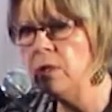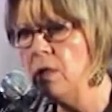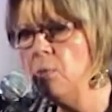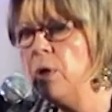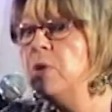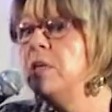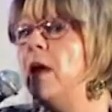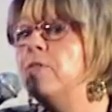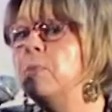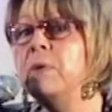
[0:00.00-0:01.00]
we would
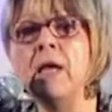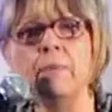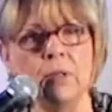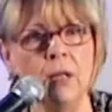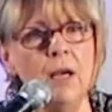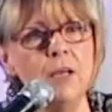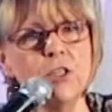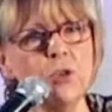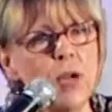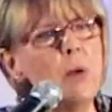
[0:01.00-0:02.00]
never be able to
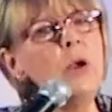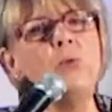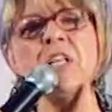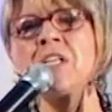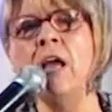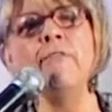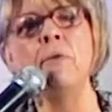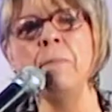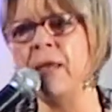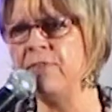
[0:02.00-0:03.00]
cross. We would never
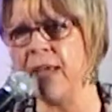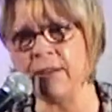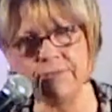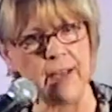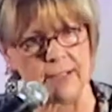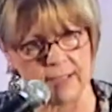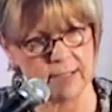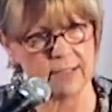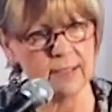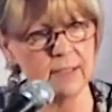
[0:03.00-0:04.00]
mend that
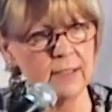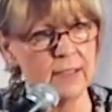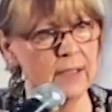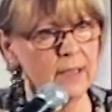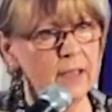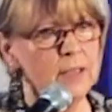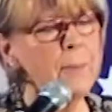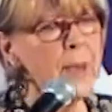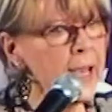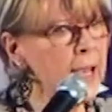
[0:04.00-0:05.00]
fence. The
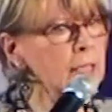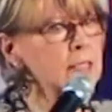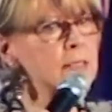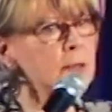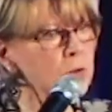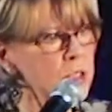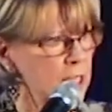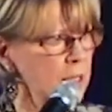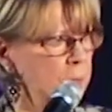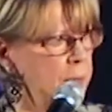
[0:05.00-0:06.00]
pain so
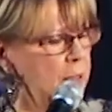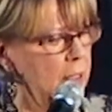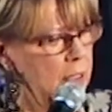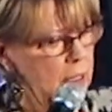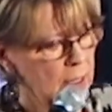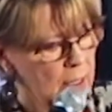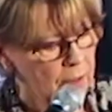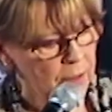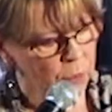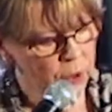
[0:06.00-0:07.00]
deep
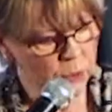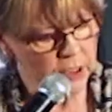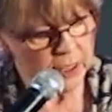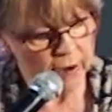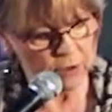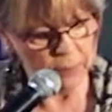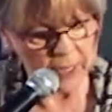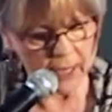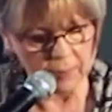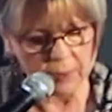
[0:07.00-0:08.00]
that we would never be
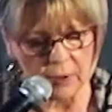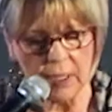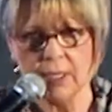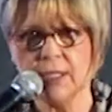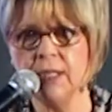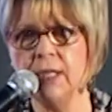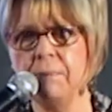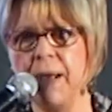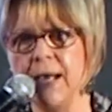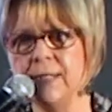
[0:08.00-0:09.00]
able to get
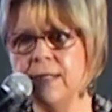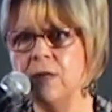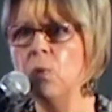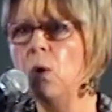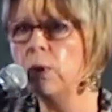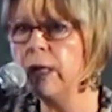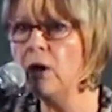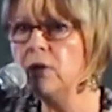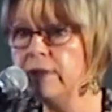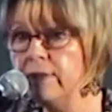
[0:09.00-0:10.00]
past it. Well, we
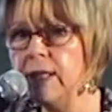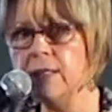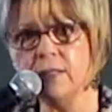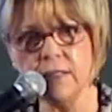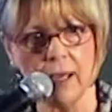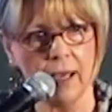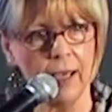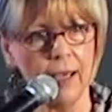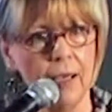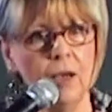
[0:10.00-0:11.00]
are living in a
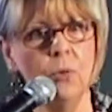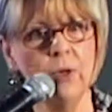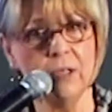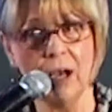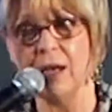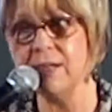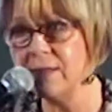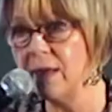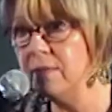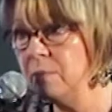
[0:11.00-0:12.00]
day when God is
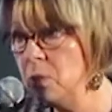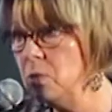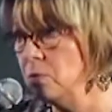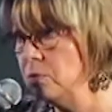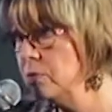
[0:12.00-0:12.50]
on the move